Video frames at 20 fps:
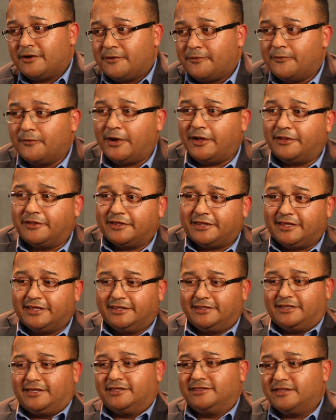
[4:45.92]
Well,
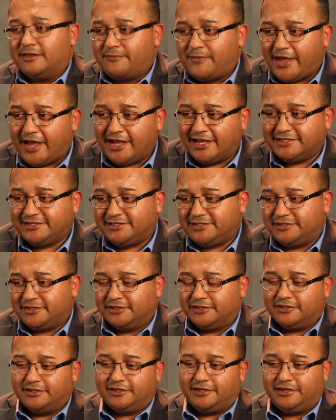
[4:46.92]
in the past,
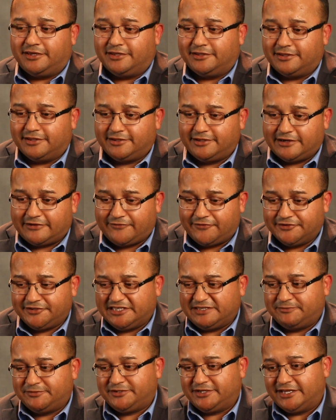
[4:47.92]
the
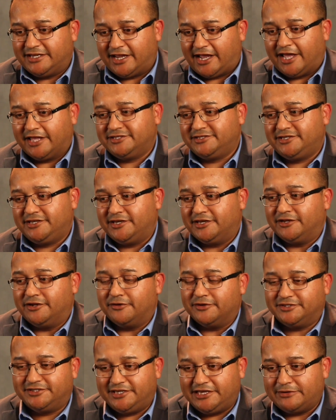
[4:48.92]
differences between IT and
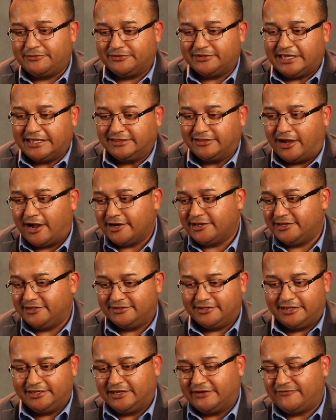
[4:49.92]
OT really locked
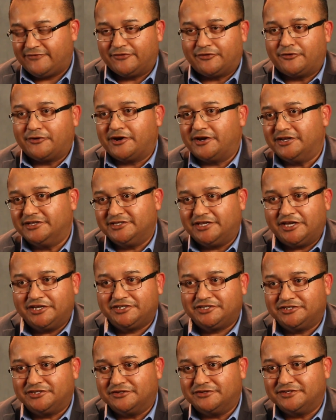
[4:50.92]
into different
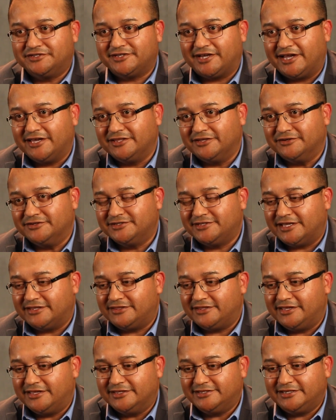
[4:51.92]
organizational silos
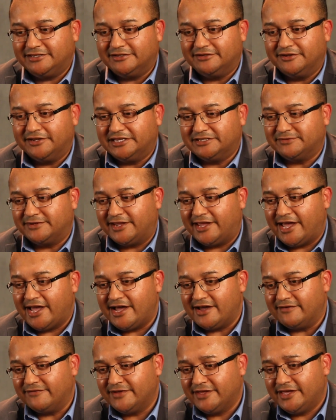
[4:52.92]
that the utilities would
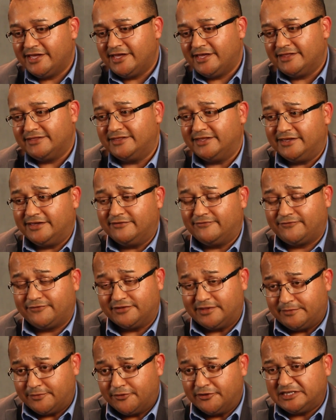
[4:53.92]
have.
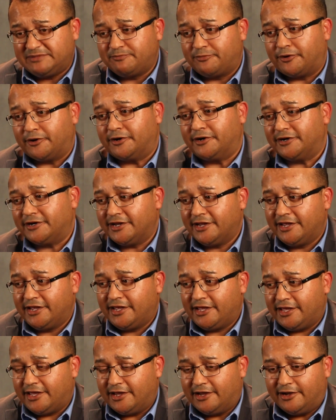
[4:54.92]
For the most part,
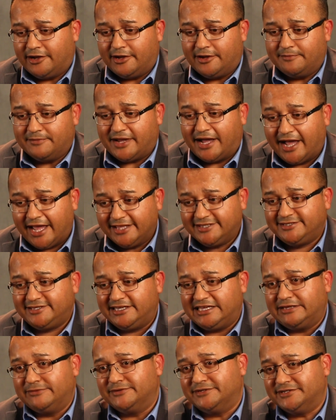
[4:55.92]

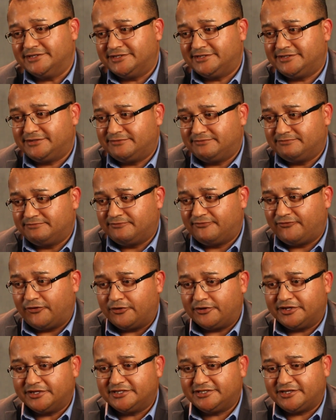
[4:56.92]
IT was
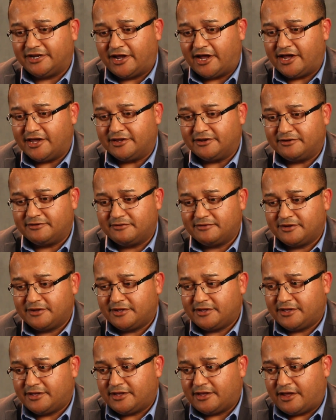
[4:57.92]
focused on
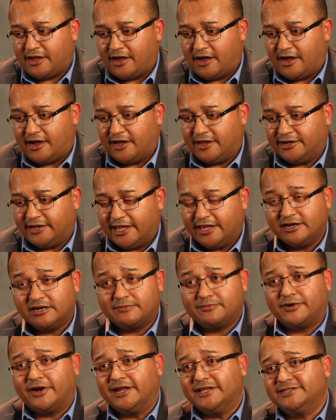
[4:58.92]

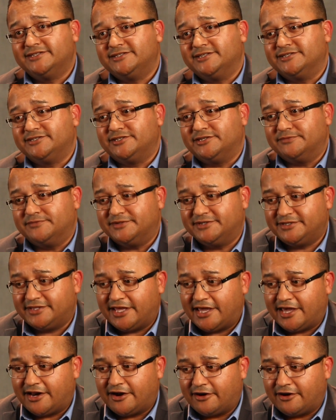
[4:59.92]
enterprise systems that